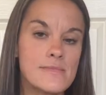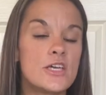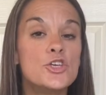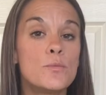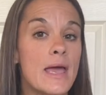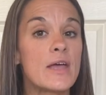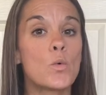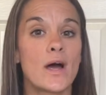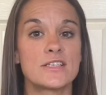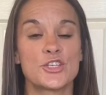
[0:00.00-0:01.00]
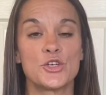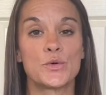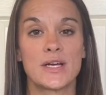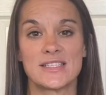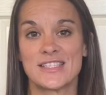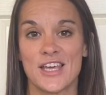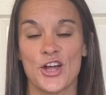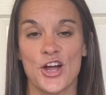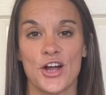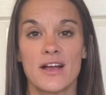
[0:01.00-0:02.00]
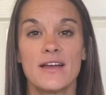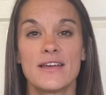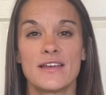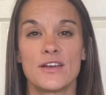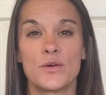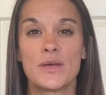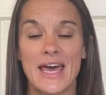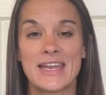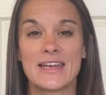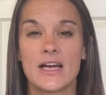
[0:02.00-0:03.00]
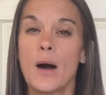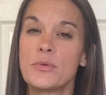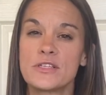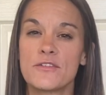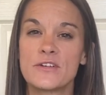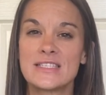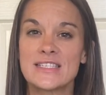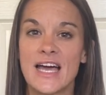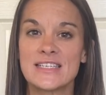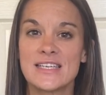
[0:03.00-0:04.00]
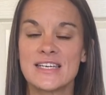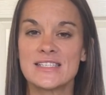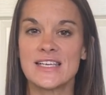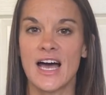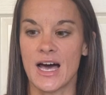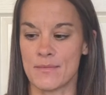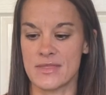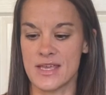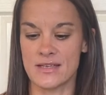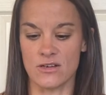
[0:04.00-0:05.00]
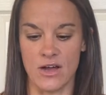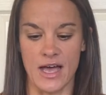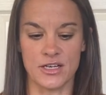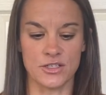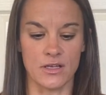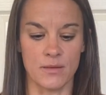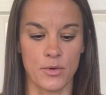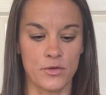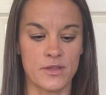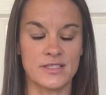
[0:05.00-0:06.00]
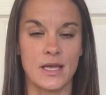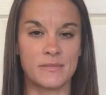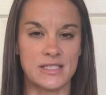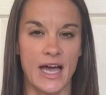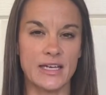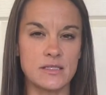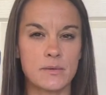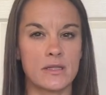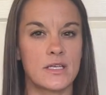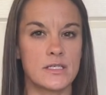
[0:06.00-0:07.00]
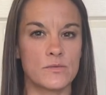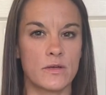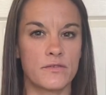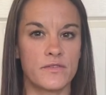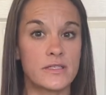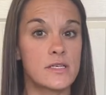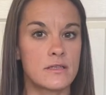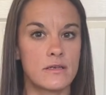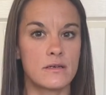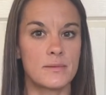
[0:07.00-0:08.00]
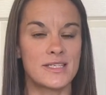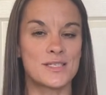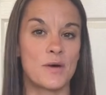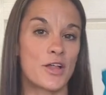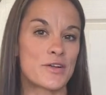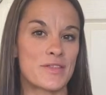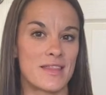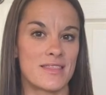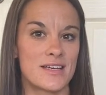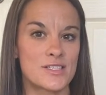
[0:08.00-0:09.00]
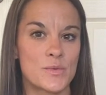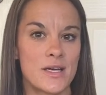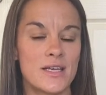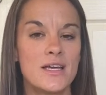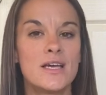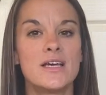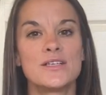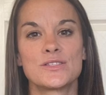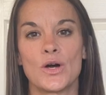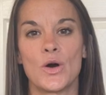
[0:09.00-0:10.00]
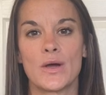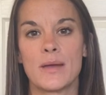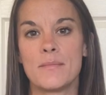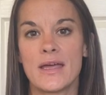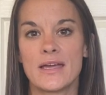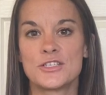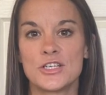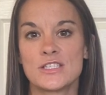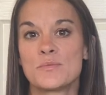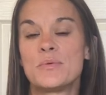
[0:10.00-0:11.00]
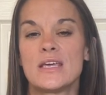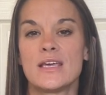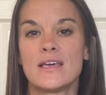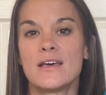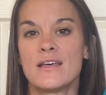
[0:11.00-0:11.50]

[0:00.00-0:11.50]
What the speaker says: you may want to consider, you know, getting a couple different sizes. These are actually both the same size, but this one fits a little bit smaller than this one. So it may just be